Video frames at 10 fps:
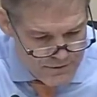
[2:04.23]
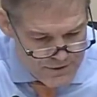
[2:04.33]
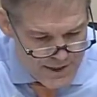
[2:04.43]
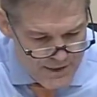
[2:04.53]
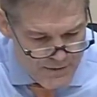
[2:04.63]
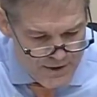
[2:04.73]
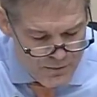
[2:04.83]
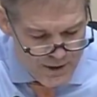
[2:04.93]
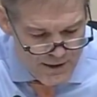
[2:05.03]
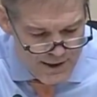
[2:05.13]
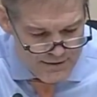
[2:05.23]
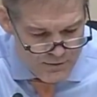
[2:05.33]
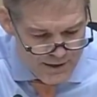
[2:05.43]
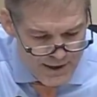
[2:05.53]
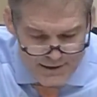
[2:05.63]
January 29,
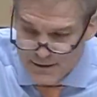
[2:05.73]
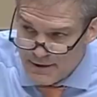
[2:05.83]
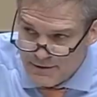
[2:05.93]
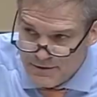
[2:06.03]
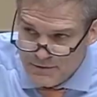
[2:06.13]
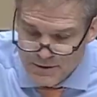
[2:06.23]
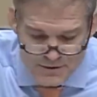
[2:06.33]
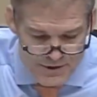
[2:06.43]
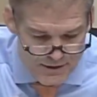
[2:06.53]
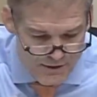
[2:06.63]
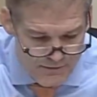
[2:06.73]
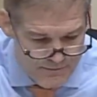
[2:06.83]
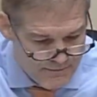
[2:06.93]
2018, 2 years ago,